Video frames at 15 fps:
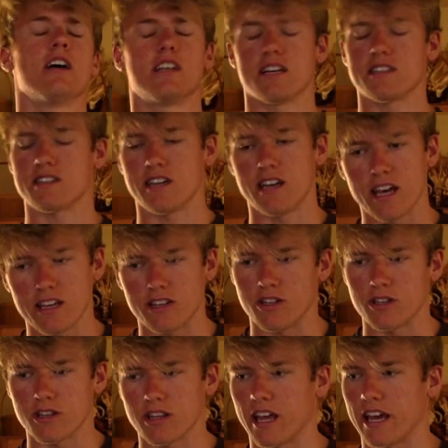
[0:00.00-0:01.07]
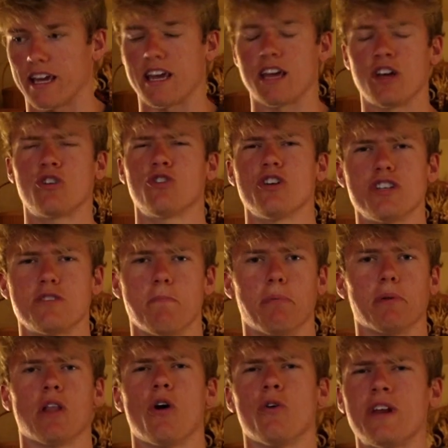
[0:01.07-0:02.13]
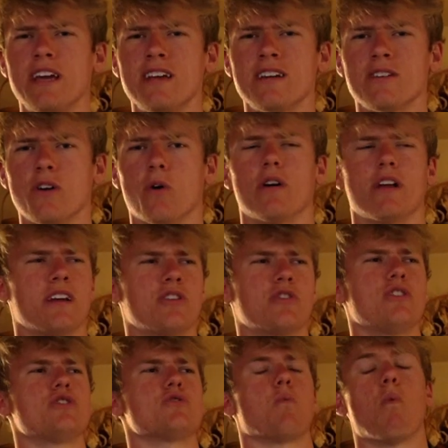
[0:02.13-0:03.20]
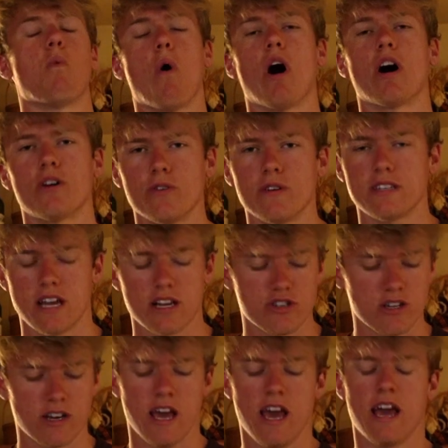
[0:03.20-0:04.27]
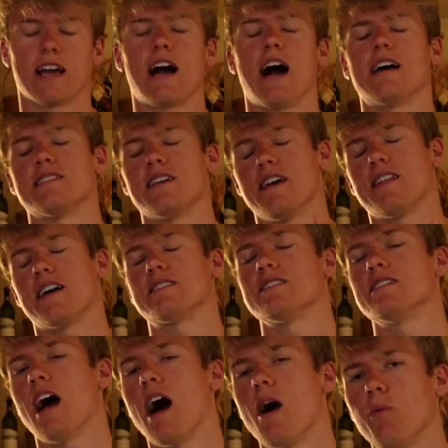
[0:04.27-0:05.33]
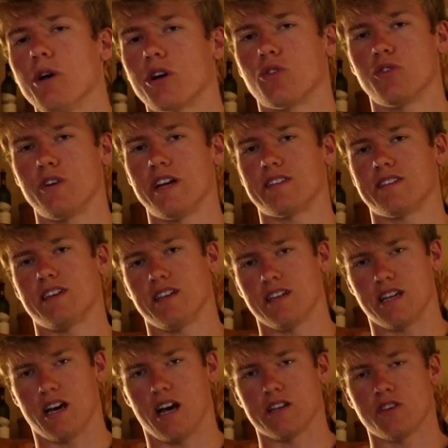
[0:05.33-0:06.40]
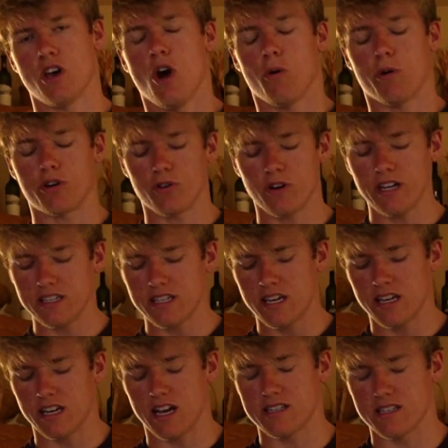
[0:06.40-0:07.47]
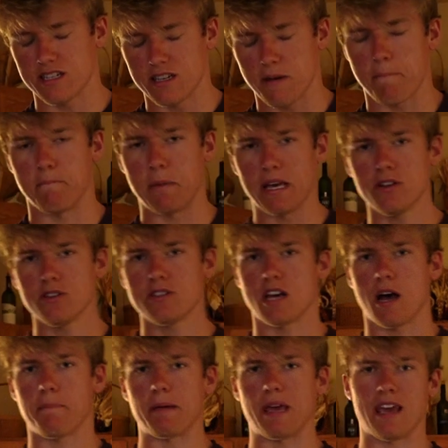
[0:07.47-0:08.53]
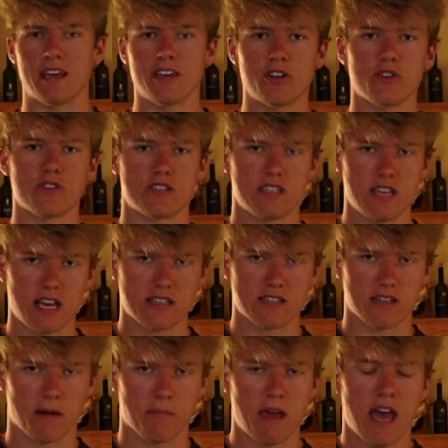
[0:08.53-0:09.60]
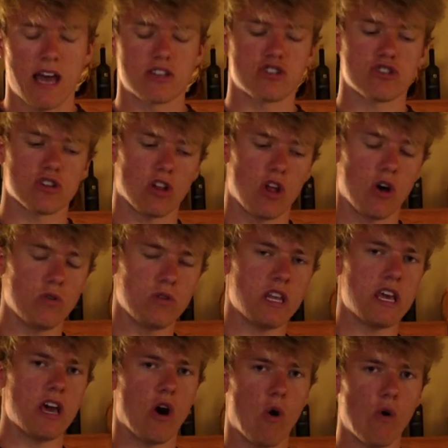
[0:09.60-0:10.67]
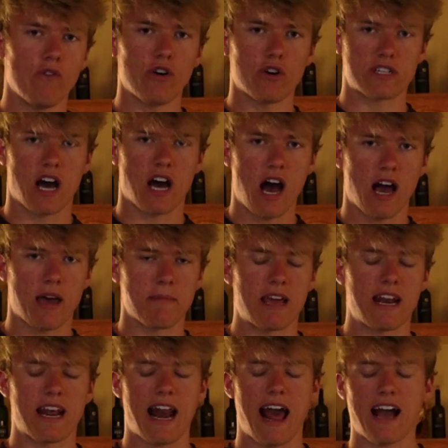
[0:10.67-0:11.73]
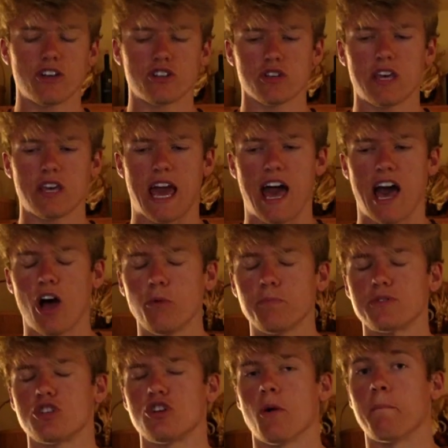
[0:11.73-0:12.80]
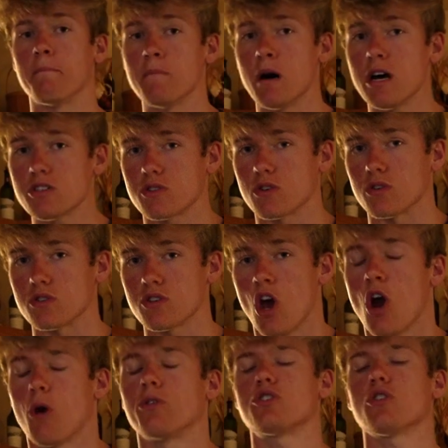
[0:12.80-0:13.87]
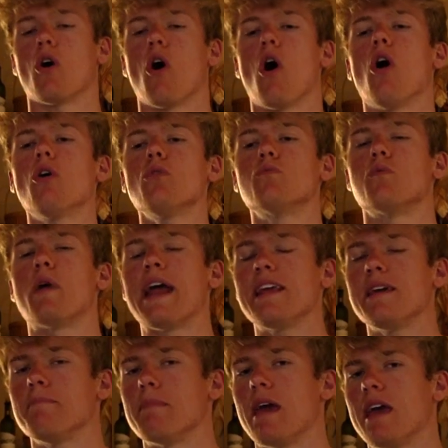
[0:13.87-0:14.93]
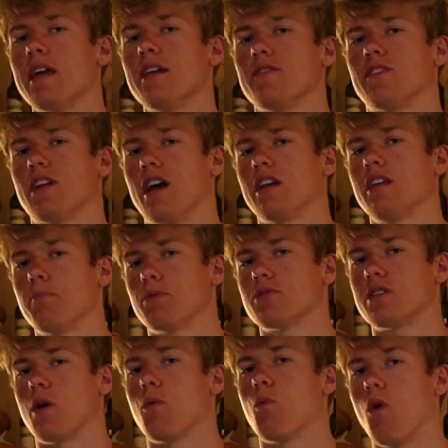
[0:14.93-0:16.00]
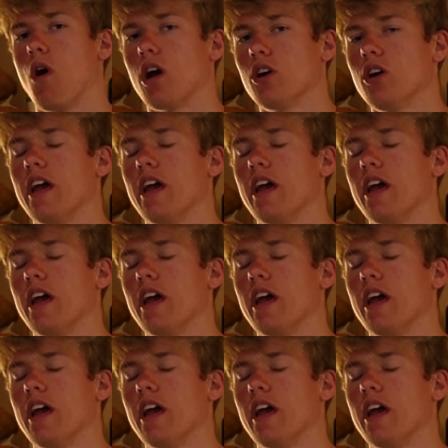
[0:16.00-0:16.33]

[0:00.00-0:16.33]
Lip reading: Doesn't it increase bloating or increase water retention? Guys, that's not what creatine does. What creatine does is it builds up in your system slowly over time, and it actually helps your muscles, which are already made of 90% water.